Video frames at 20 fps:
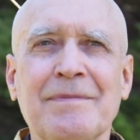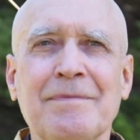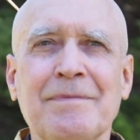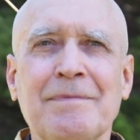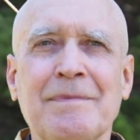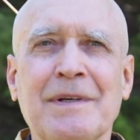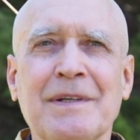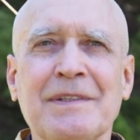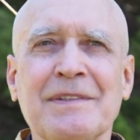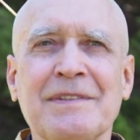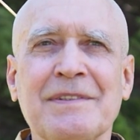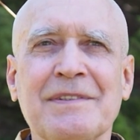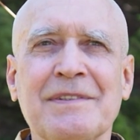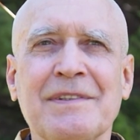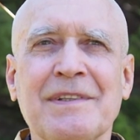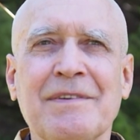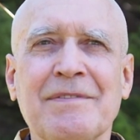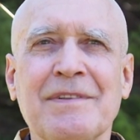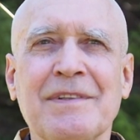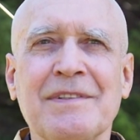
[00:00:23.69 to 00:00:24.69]
monks and
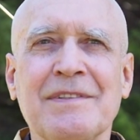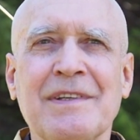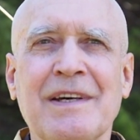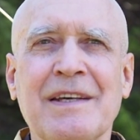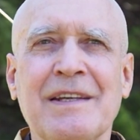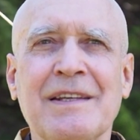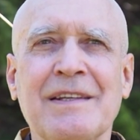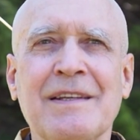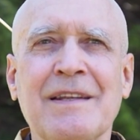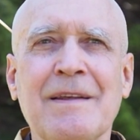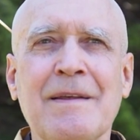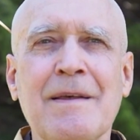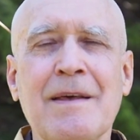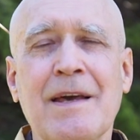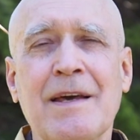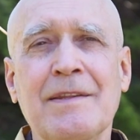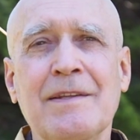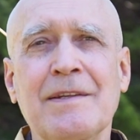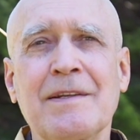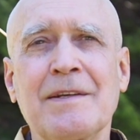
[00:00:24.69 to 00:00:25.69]
stuff decided,
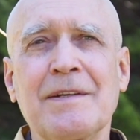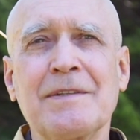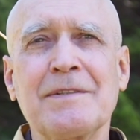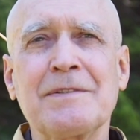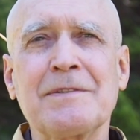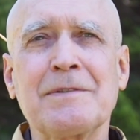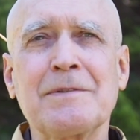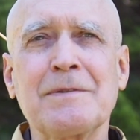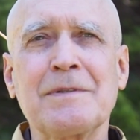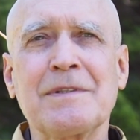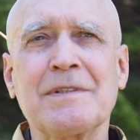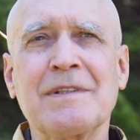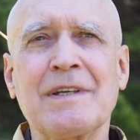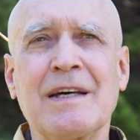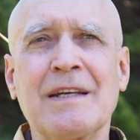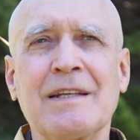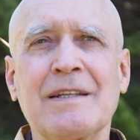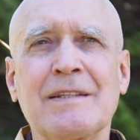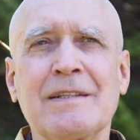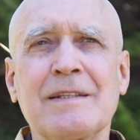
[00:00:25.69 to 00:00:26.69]
and the nuns too,
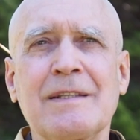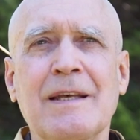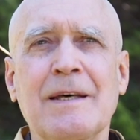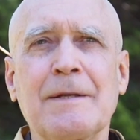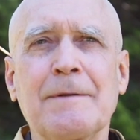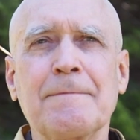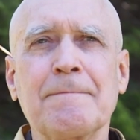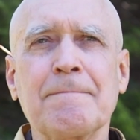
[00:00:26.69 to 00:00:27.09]
decided that